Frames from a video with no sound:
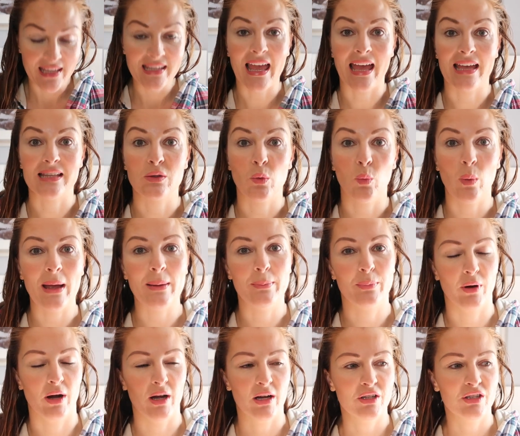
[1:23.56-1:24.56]
yeah, it's a wet
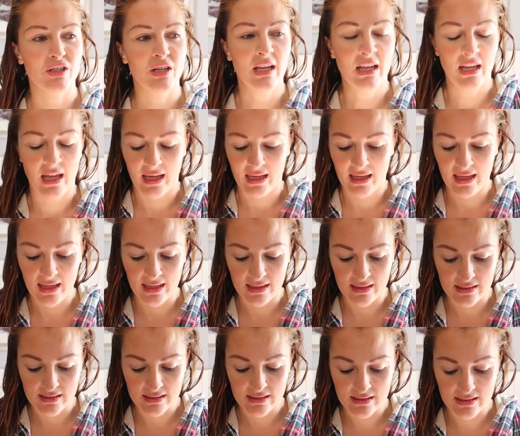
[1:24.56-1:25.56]
brush.
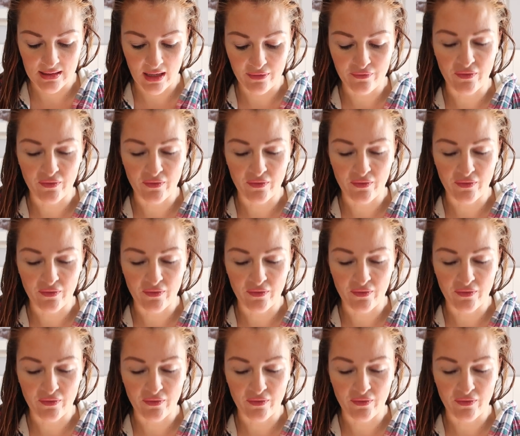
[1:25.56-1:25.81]
I